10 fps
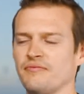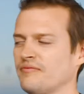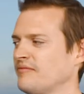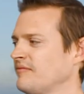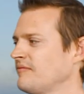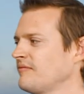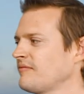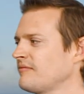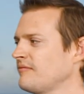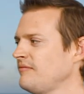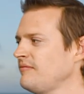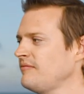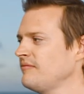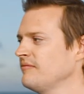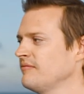
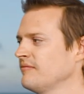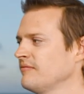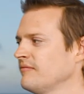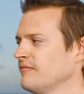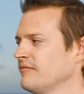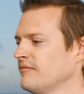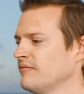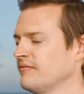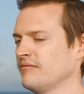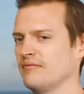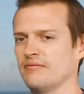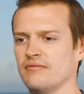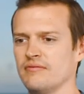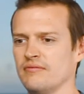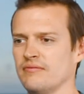
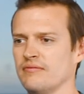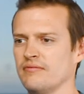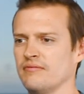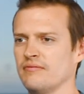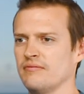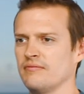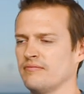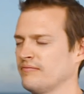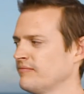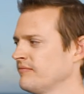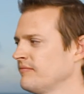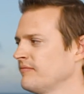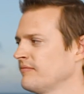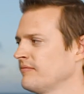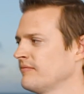
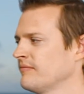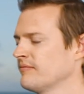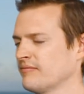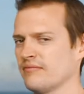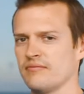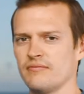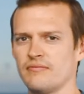[no speech]